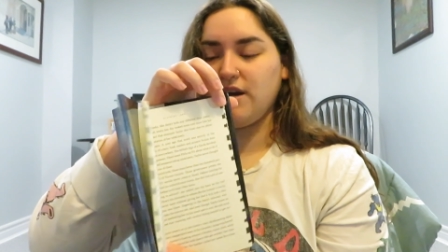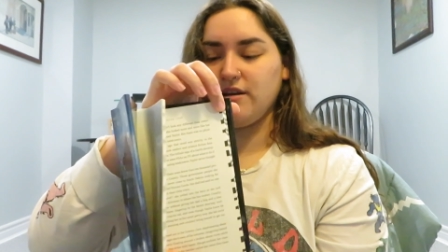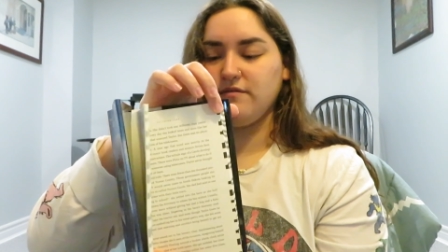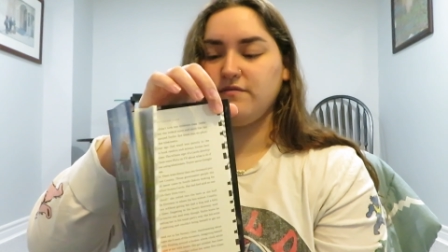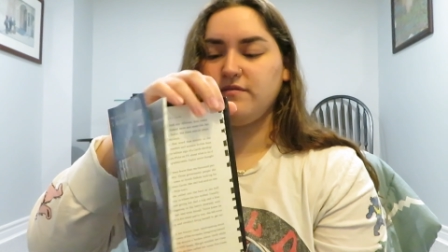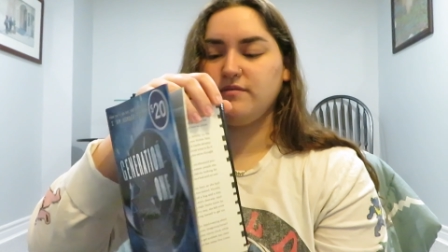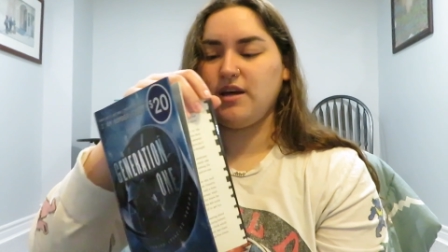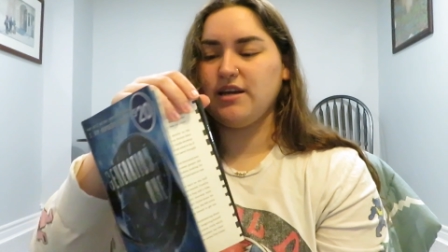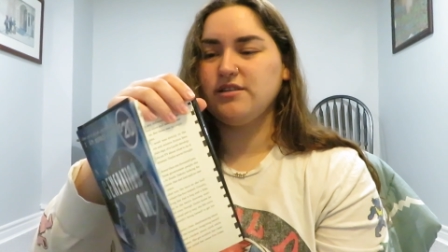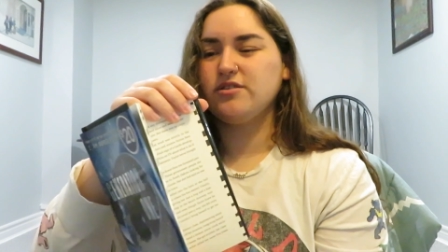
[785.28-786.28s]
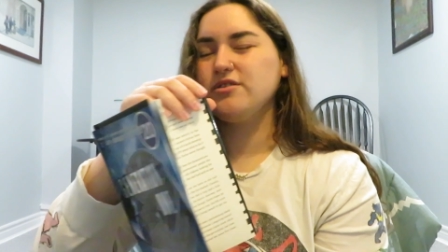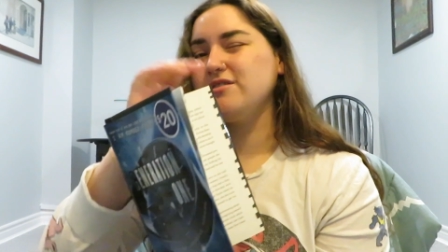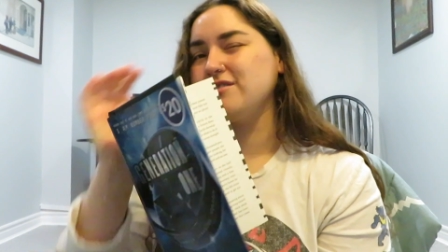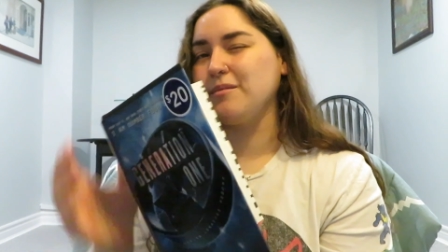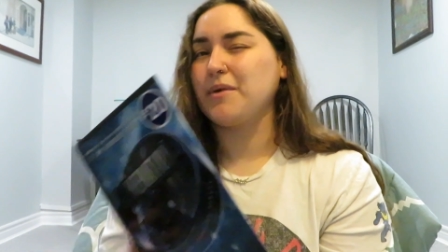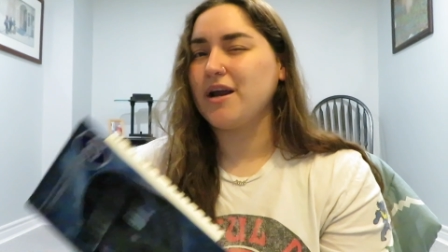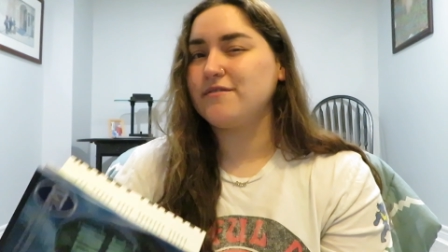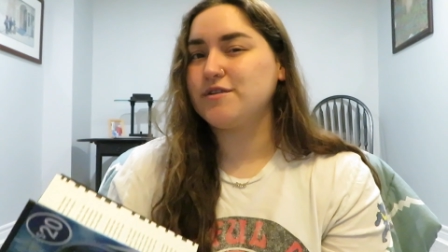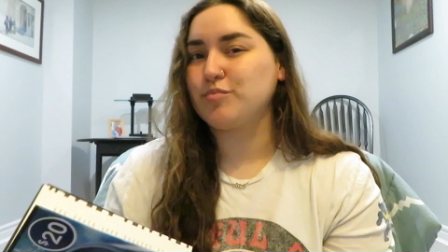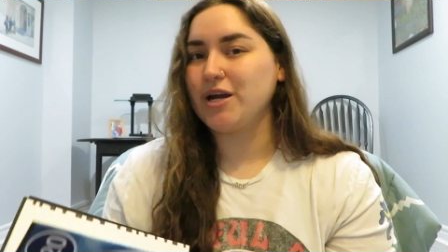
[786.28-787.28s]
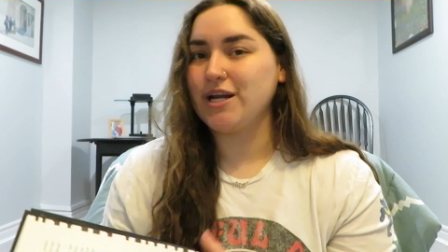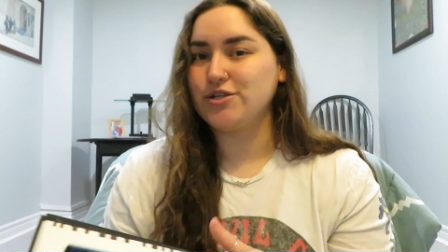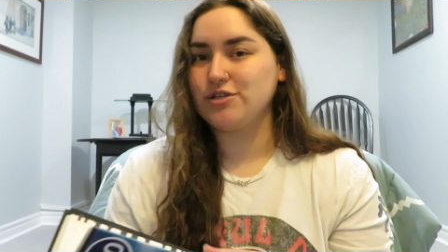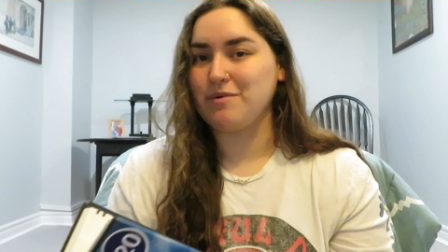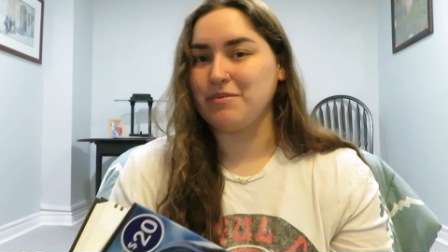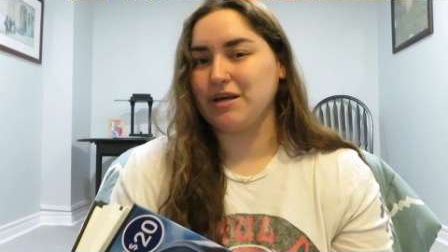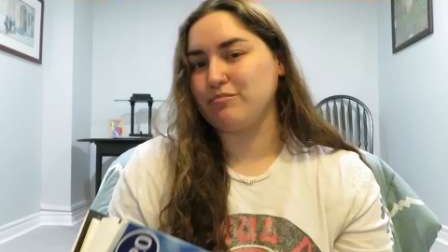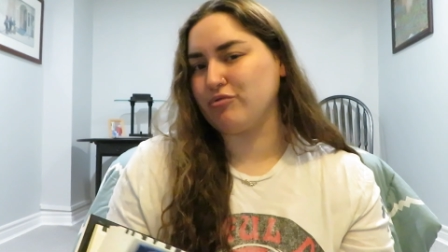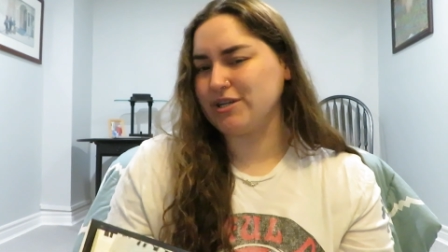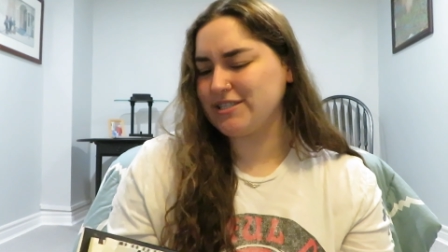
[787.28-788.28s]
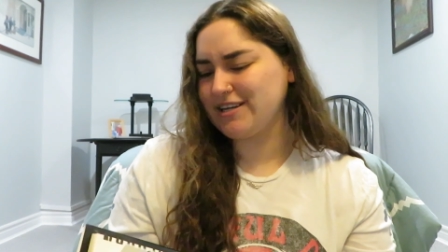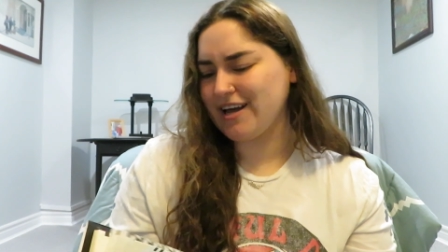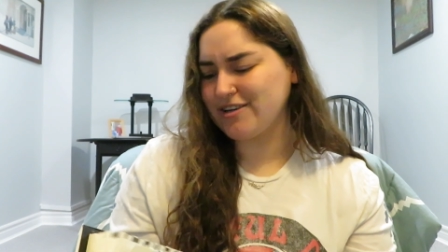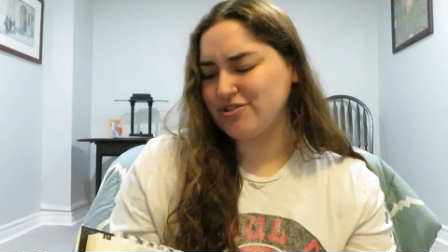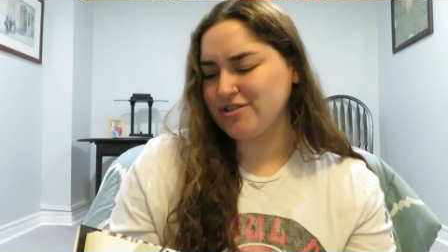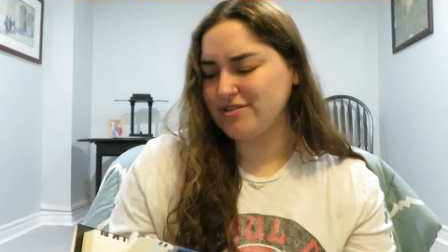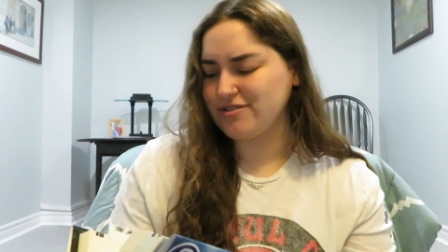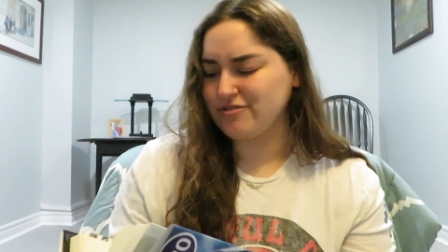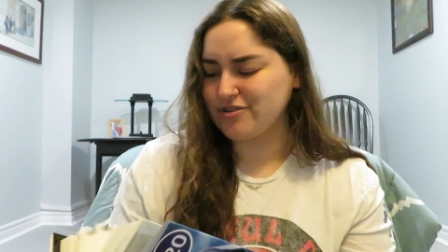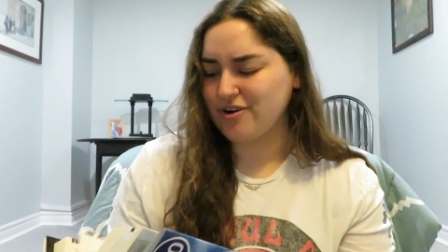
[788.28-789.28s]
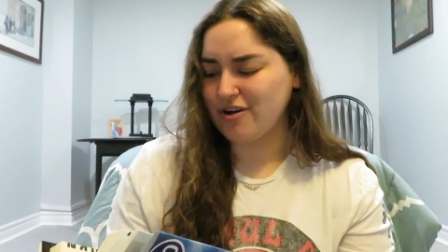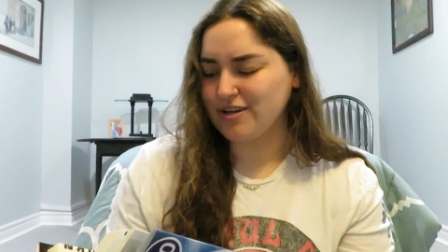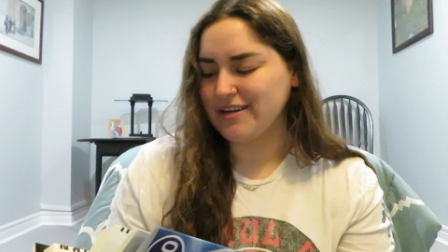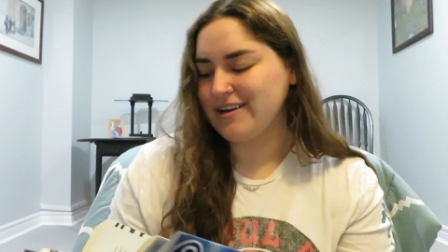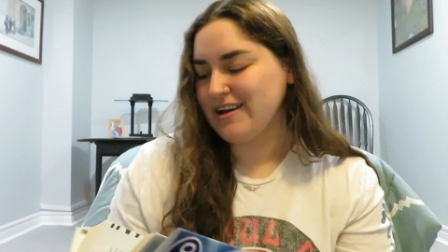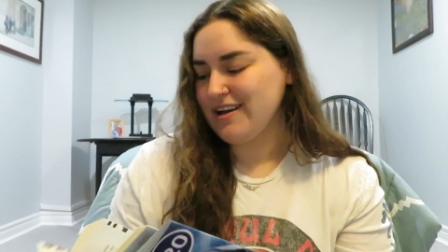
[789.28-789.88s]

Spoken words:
kind of, I guess there's some kind of spray edges, maybe like printed edges you could call it.